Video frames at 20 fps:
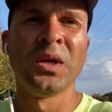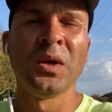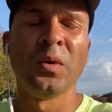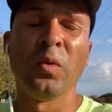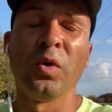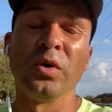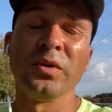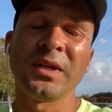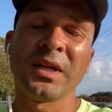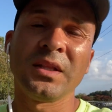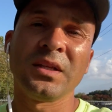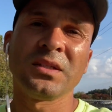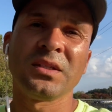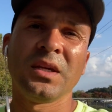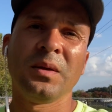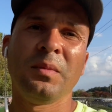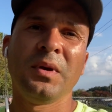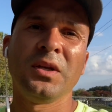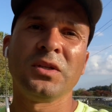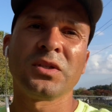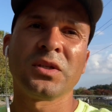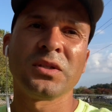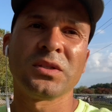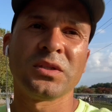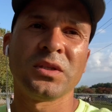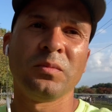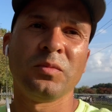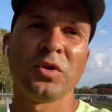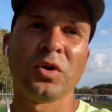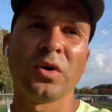Well, not the same age because
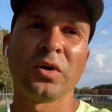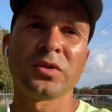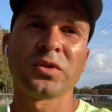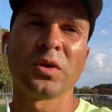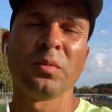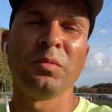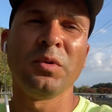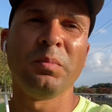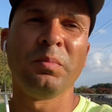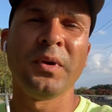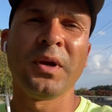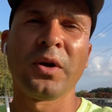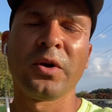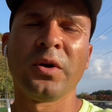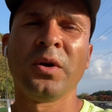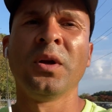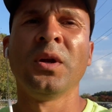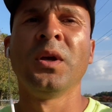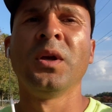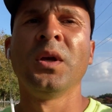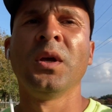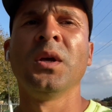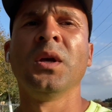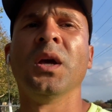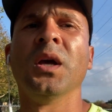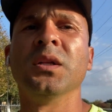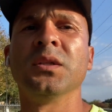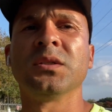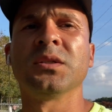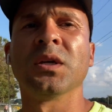some dogs could be bigger
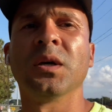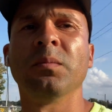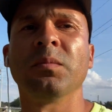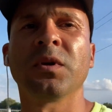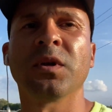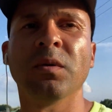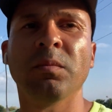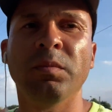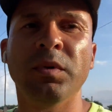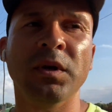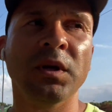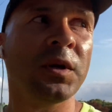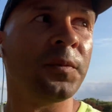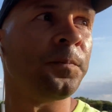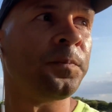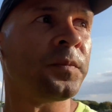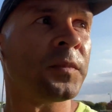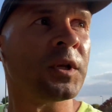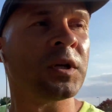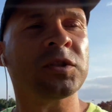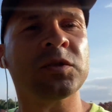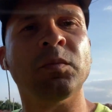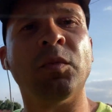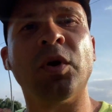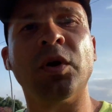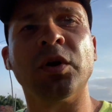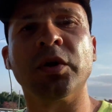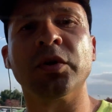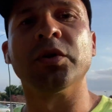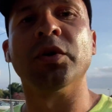and some could be
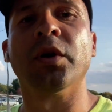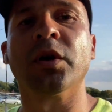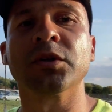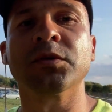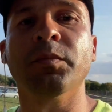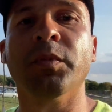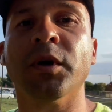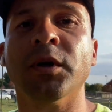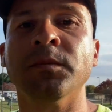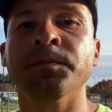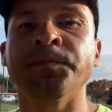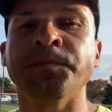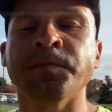smaller dogs, but